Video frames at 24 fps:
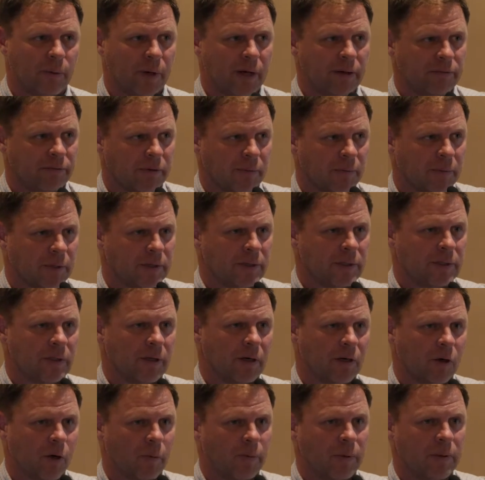from us in
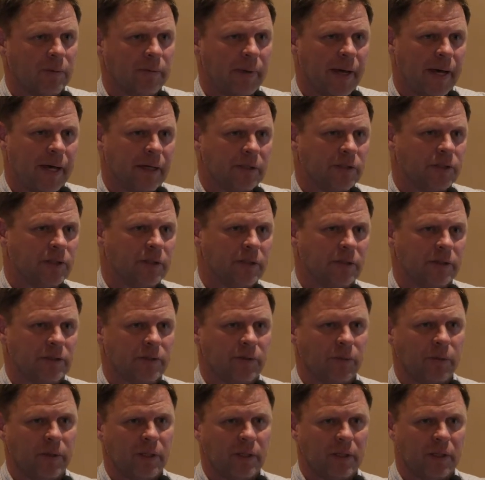our open pastures,
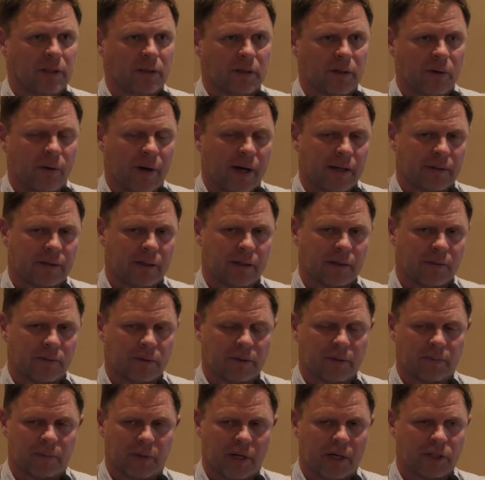we can go out there with a
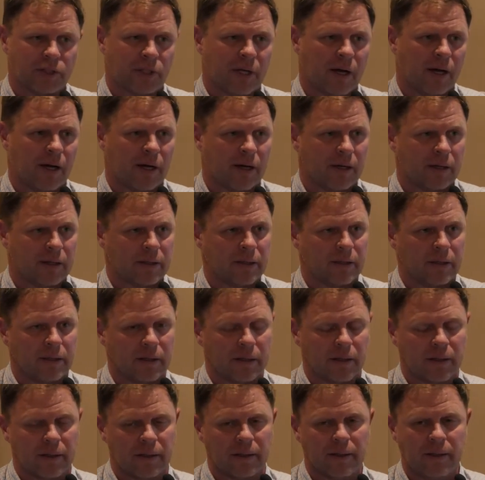brush hog
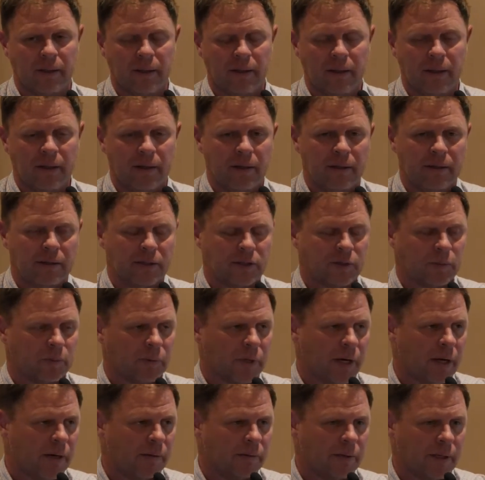or the
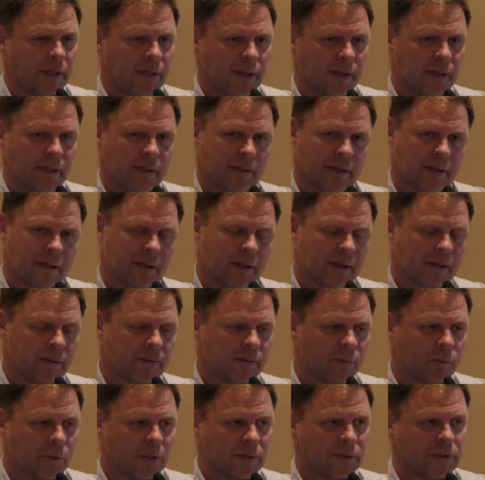spray rig, or
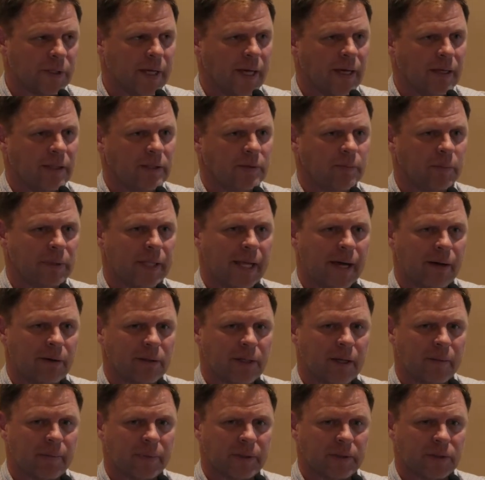worst case, plow it
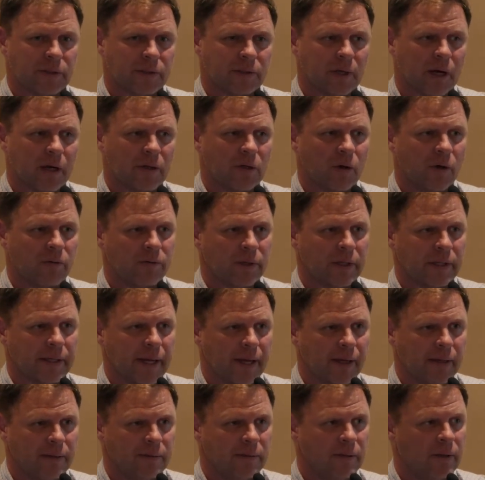up and start over
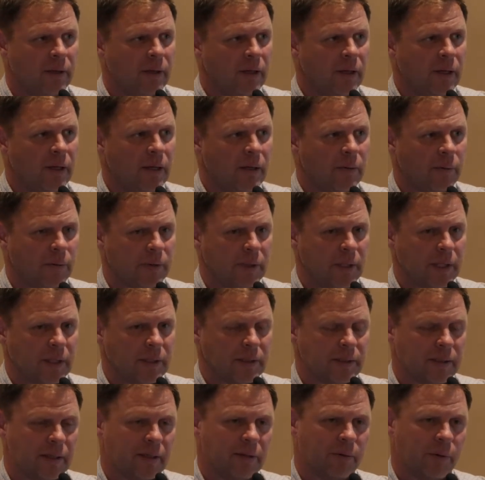again. When
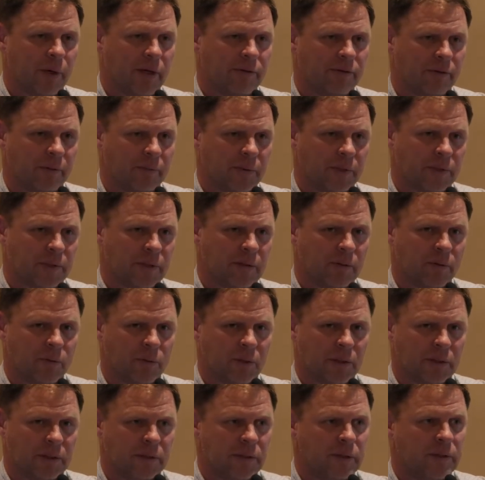things get away from us in the
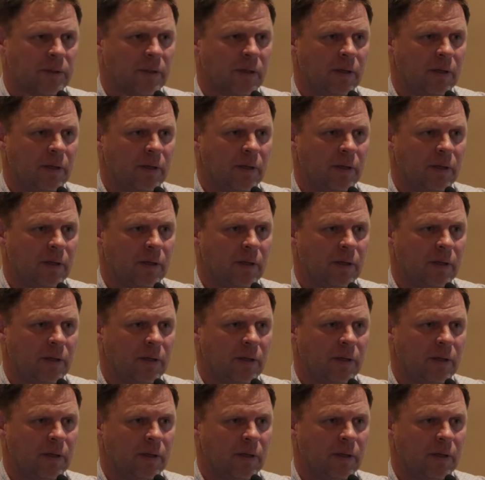woods,